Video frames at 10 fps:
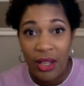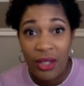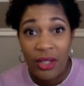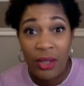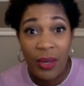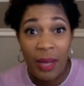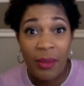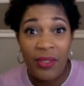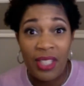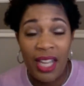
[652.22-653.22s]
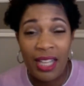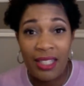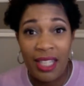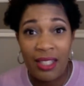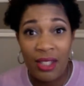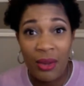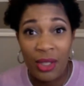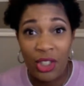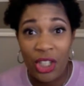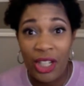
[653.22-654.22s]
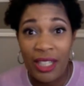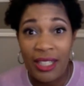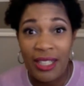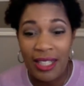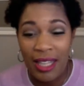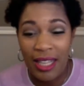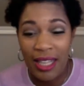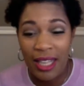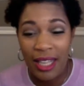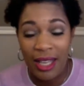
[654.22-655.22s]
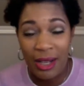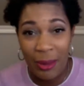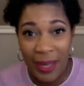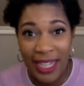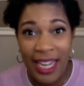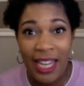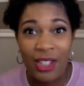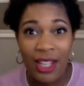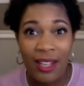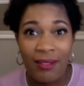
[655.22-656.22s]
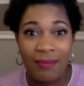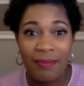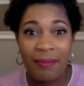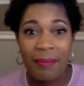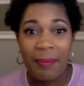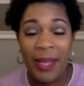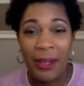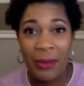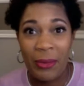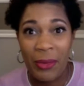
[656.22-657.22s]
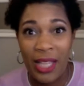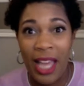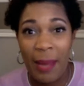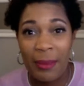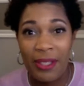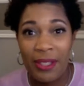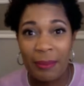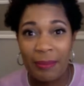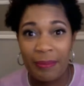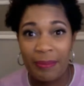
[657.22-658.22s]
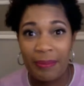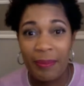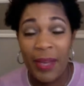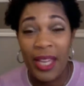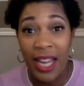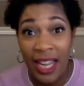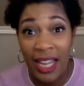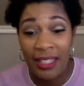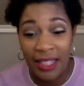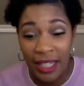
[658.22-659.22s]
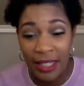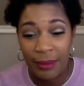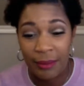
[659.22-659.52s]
So when I moved to Texas, no insurance, no medication, meant relapse, meant I got sick.